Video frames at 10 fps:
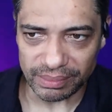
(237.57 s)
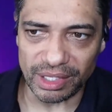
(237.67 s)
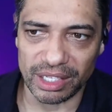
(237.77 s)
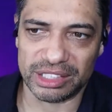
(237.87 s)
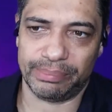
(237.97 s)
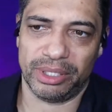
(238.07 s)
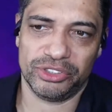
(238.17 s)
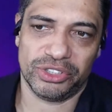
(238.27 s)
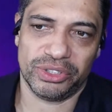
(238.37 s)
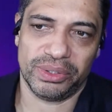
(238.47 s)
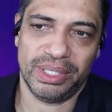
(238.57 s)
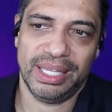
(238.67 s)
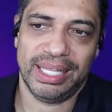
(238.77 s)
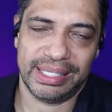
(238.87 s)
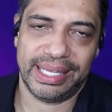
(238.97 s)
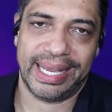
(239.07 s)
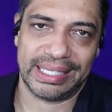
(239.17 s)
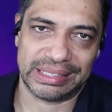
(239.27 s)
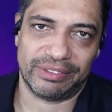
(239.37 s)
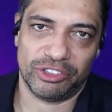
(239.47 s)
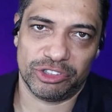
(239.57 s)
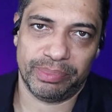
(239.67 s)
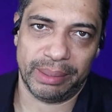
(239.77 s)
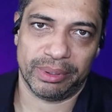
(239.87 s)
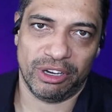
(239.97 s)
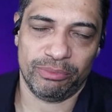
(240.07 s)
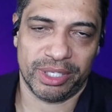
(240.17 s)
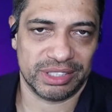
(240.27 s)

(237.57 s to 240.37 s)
as opposed to laying 700 people off because